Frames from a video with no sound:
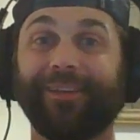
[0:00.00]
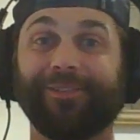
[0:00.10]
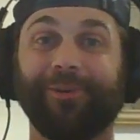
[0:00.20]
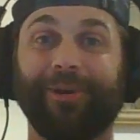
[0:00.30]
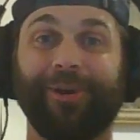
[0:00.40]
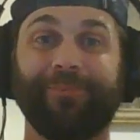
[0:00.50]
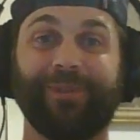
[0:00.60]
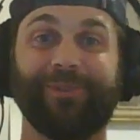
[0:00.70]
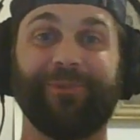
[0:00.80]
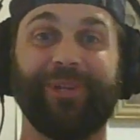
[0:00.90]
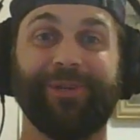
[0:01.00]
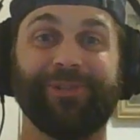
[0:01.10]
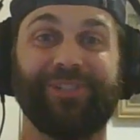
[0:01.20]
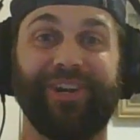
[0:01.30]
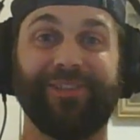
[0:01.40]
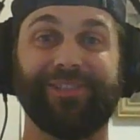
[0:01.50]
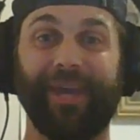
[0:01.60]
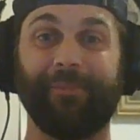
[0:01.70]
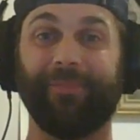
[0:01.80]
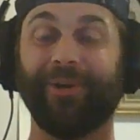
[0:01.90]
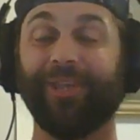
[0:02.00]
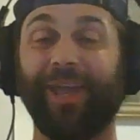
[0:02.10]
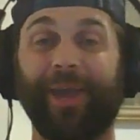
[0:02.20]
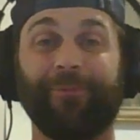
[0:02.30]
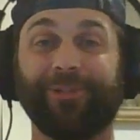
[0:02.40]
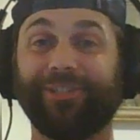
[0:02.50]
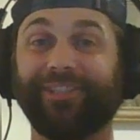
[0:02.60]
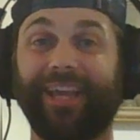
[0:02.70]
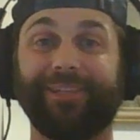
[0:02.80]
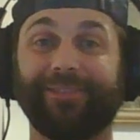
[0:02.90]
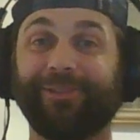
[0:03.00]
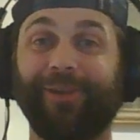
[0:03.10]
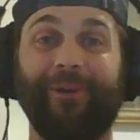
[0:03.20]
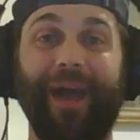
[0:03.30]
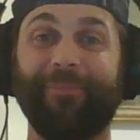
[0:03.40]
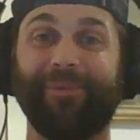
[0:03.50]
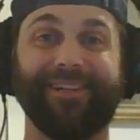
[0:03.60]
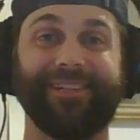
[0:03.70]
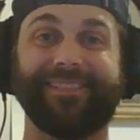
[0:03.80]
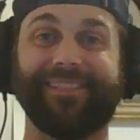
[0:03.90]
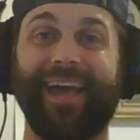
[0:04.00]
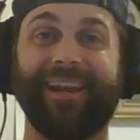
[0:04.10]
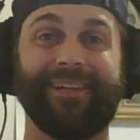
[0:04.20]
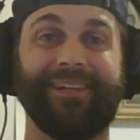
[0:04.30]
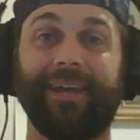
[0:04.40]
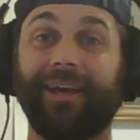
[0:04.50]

So her and Miss O'Neill share the same birthday, and we're just like so happy and excited.